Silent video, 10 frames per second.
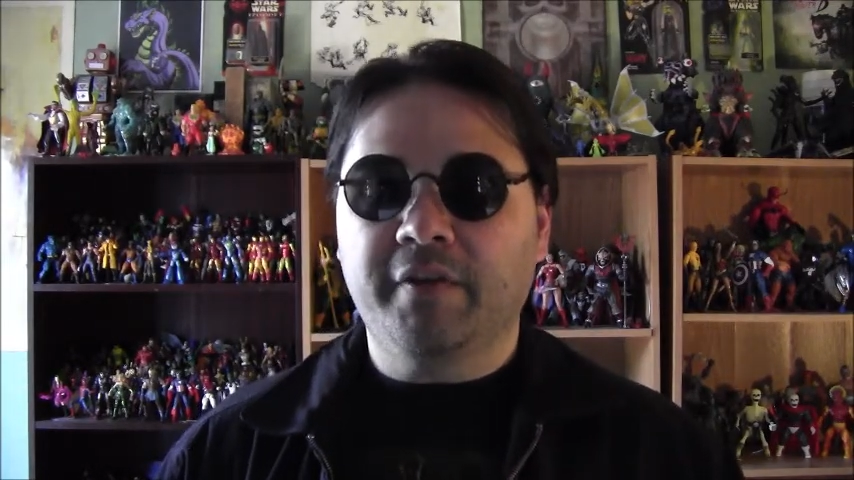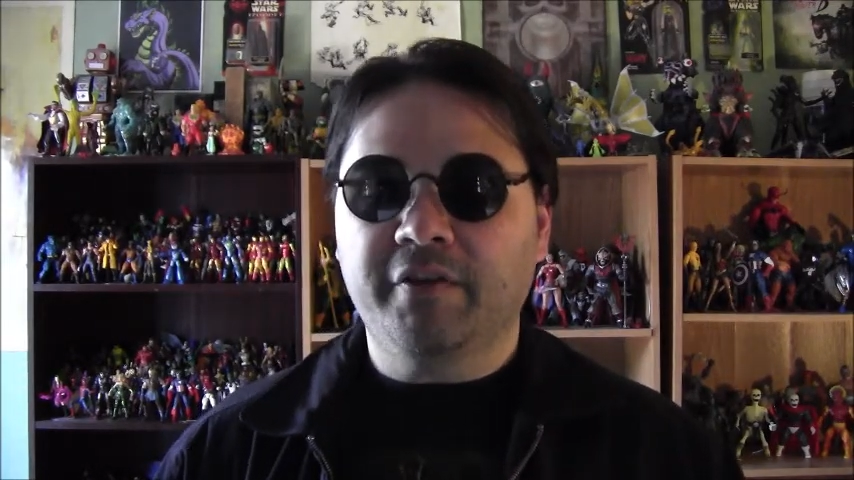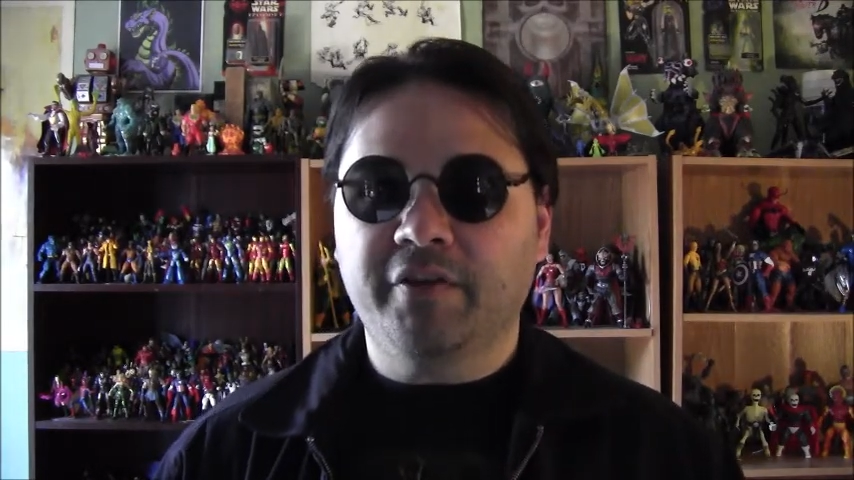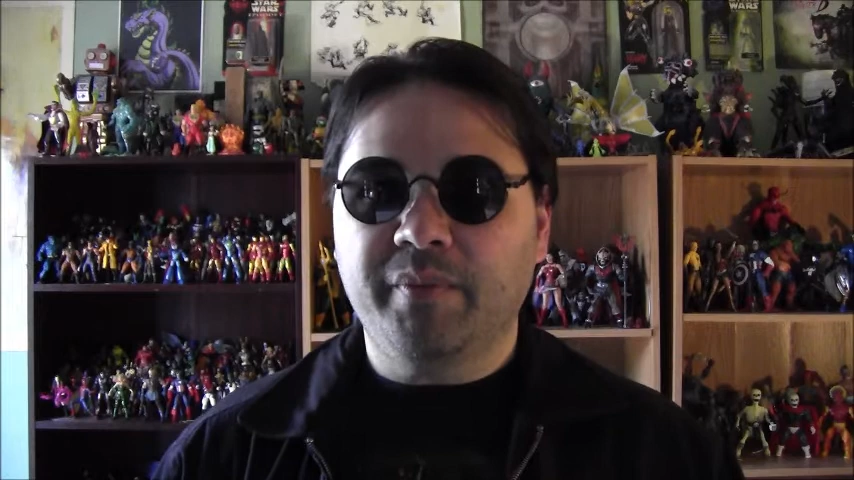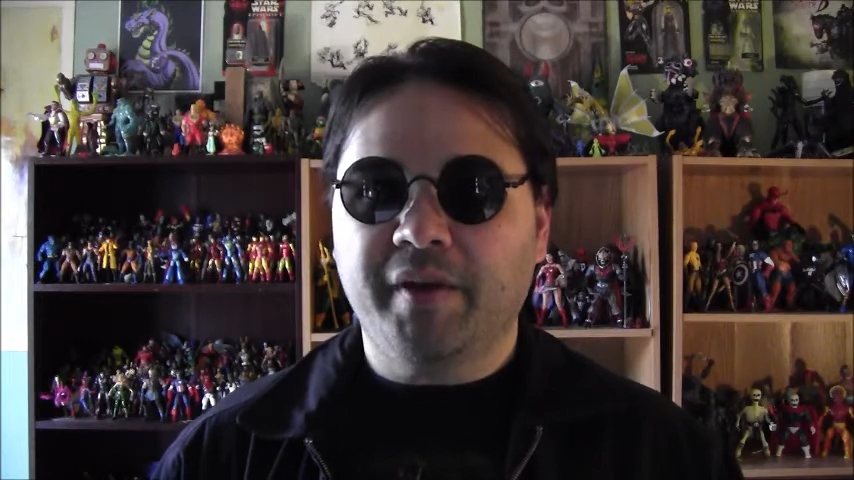this
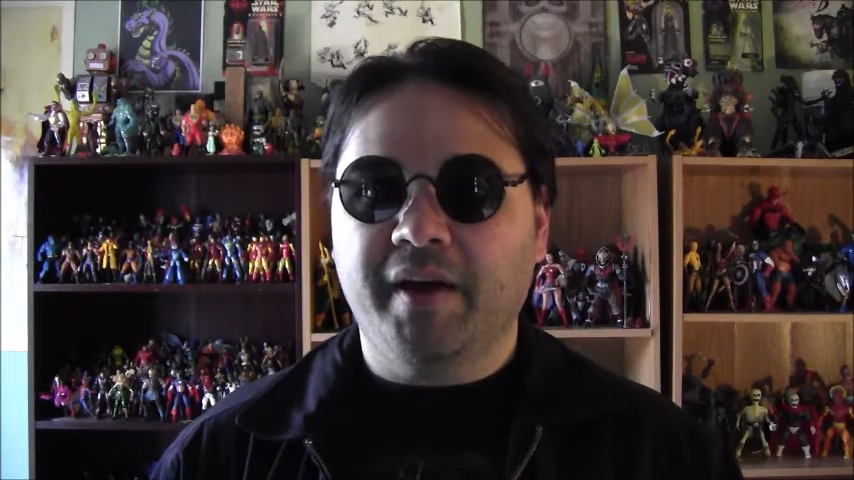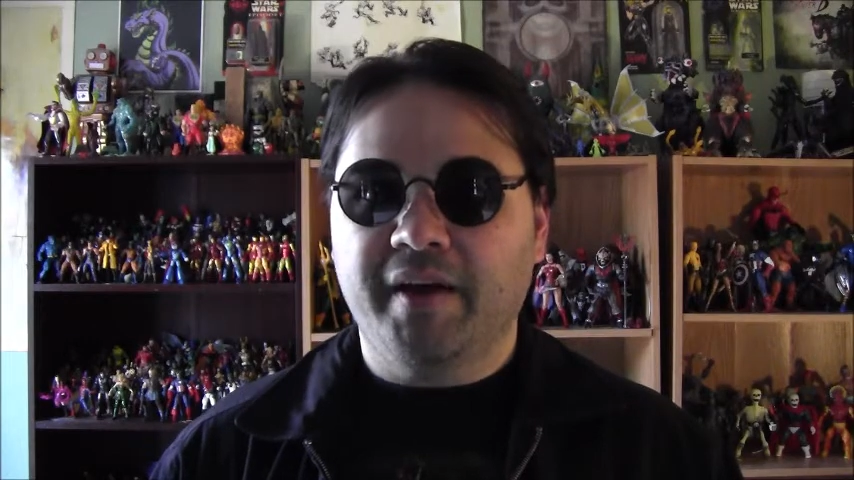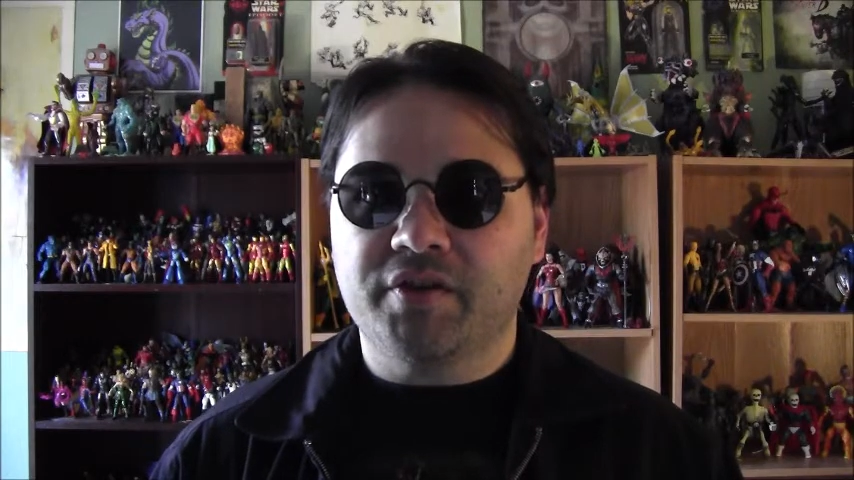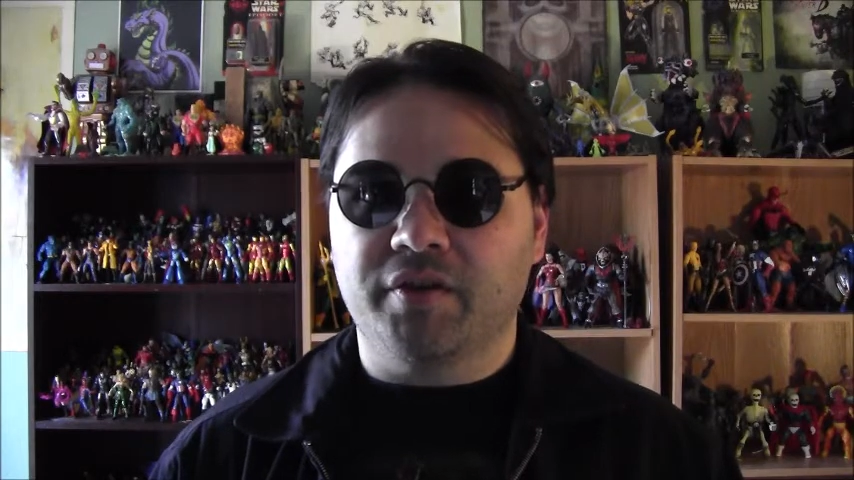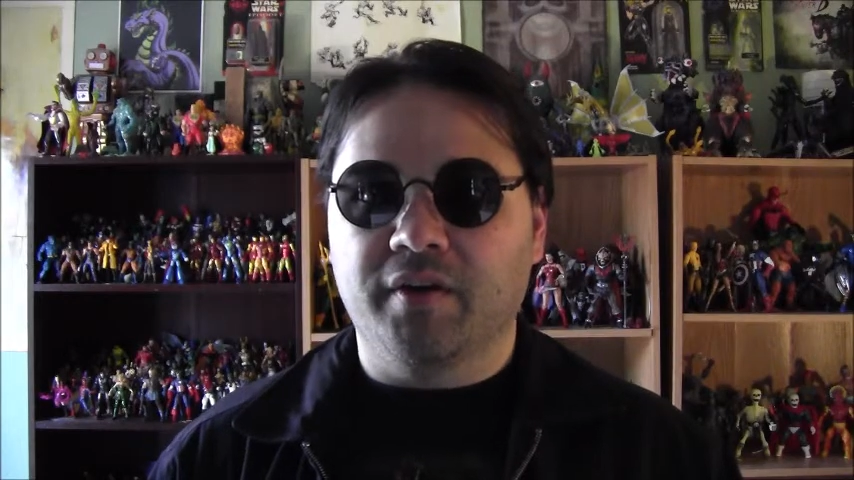is something
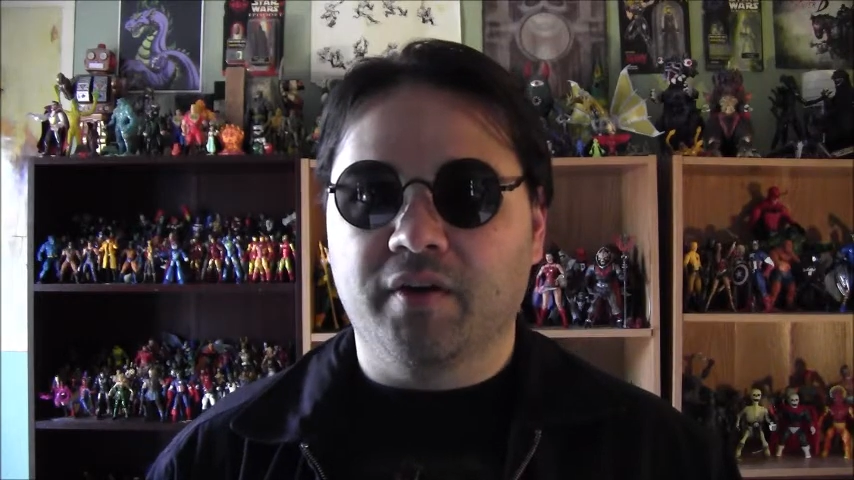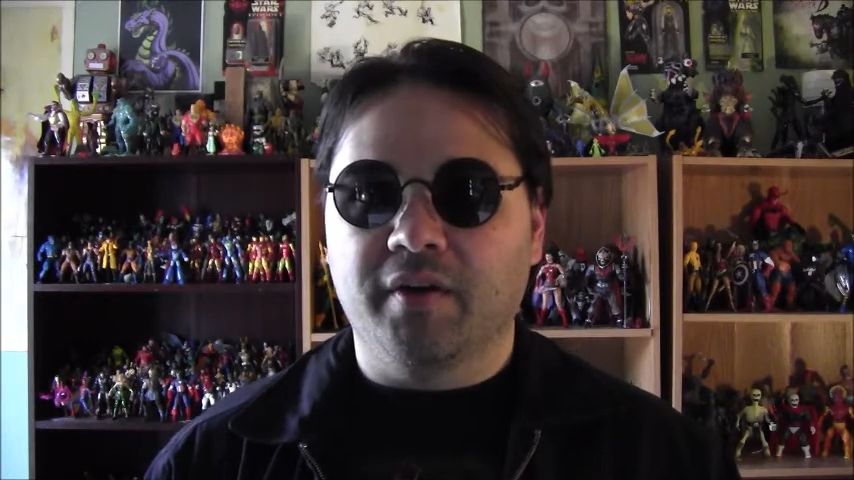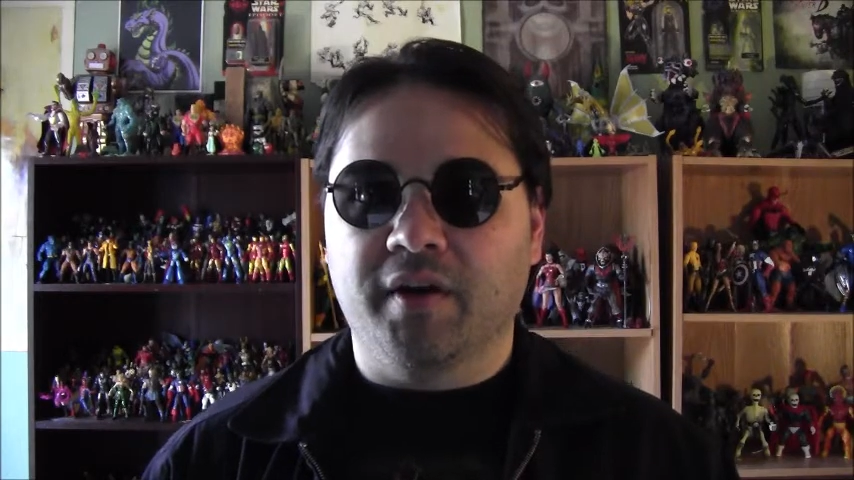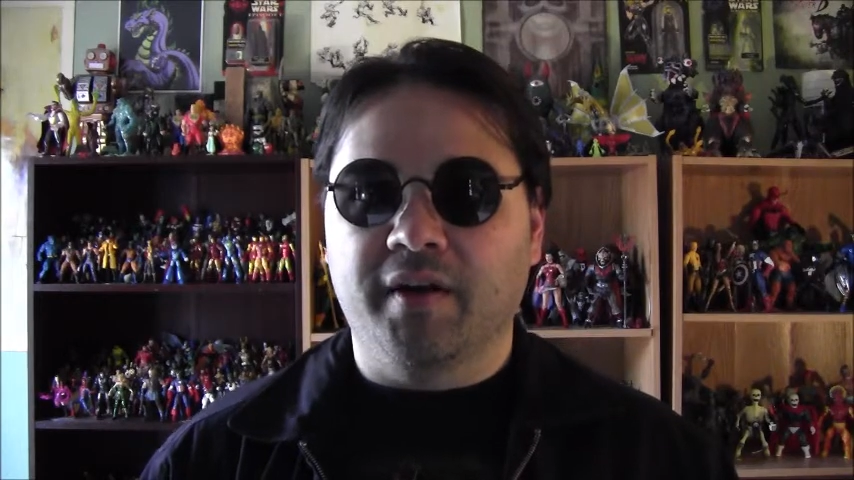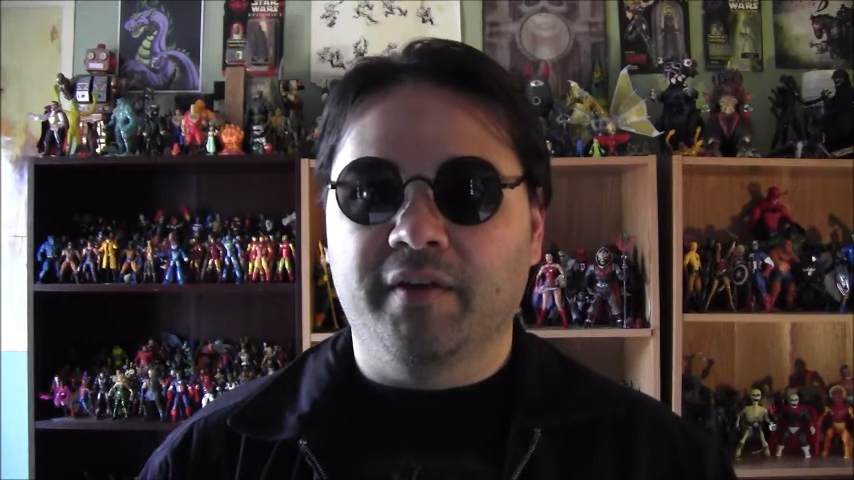I actually
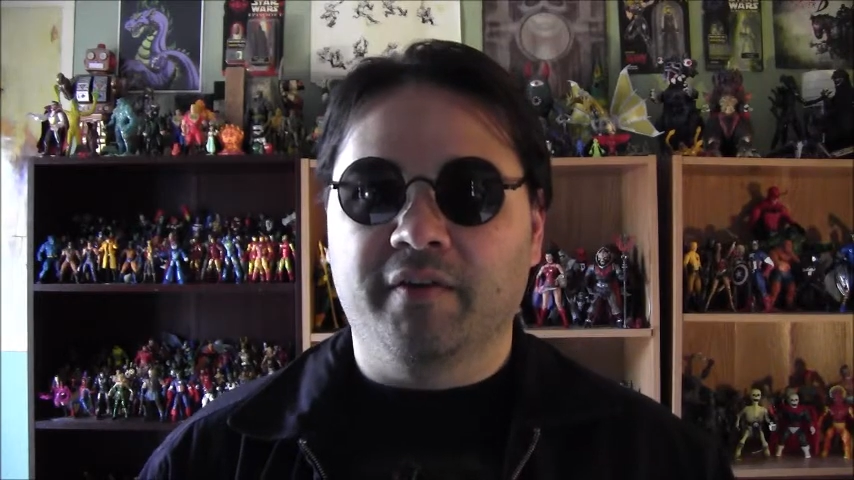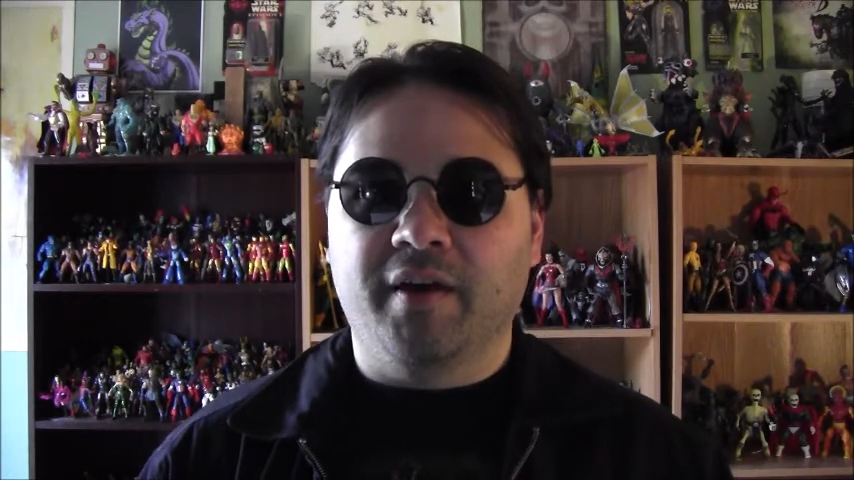heard on